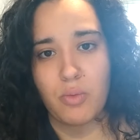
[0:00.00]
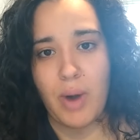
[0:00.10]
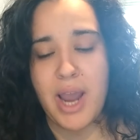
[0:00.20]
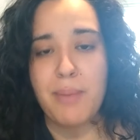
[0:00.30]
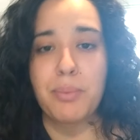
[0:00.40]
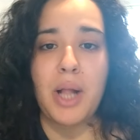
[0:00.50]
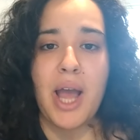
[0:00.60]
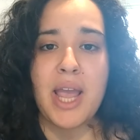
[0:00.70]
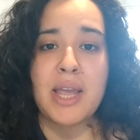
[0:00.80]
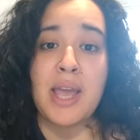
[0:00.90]
Right?
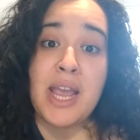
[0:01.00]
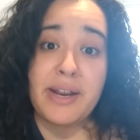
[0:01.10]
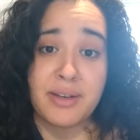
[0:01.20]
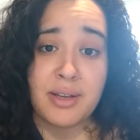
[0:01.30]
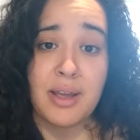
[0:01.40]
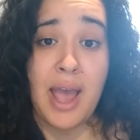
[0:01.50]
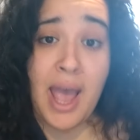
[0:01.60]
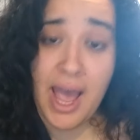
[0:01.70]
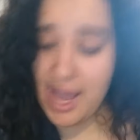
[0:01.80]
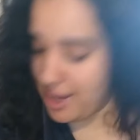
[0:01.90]
Play 8,
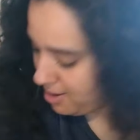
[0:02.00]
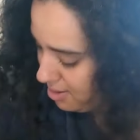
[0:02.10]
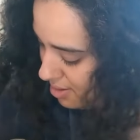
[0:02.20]
A.